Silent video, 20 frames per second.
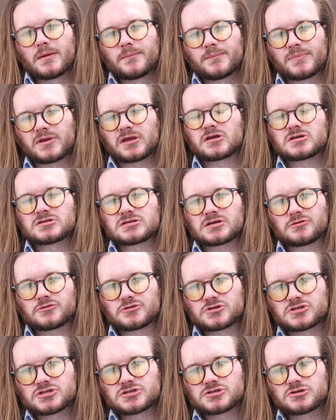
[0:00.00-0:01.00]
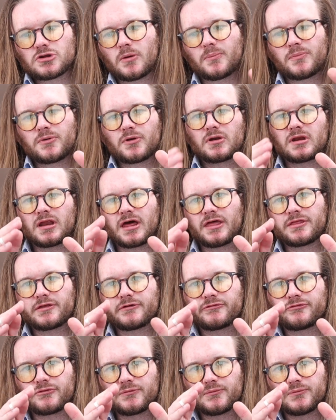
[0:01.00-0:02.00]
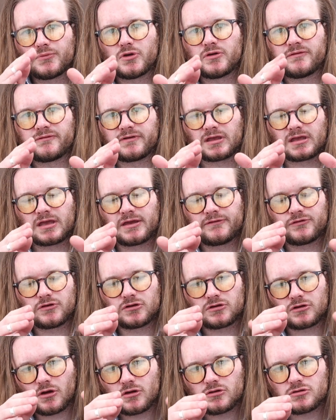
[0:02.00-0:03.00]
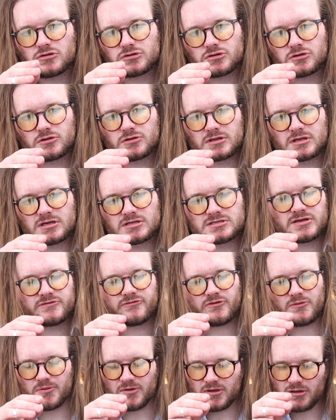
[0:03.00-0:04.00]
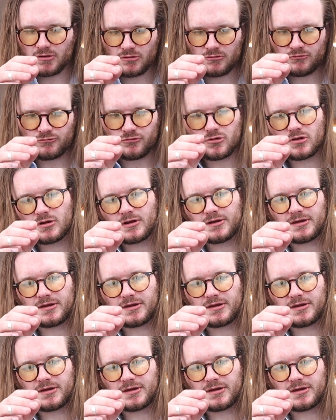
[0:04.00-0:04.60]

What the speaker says: because it will stop your leather from moving. If you don't do this, if you put your ruler